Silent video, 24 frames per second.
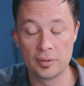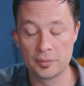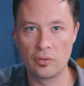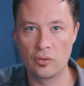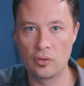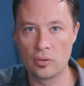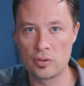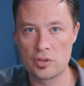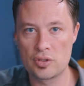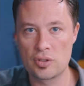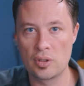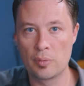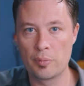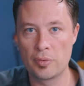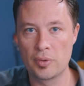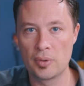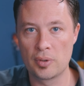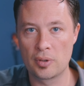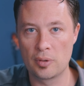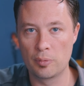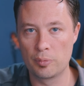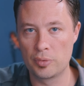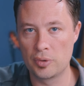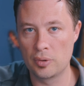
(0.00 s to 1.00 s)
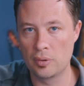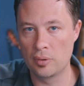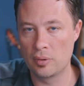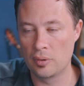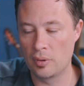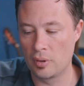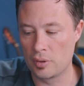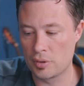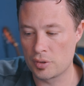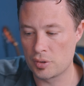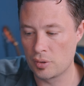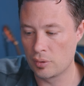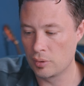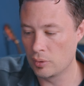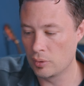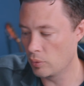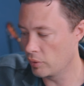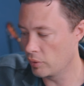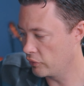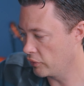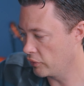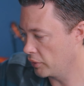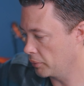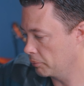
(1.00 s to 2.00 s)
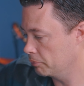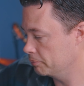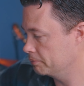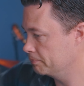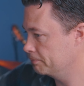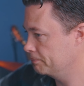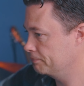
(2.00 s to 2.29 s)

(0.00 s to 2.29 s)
So let's jump in the computer and I'll show you what's up.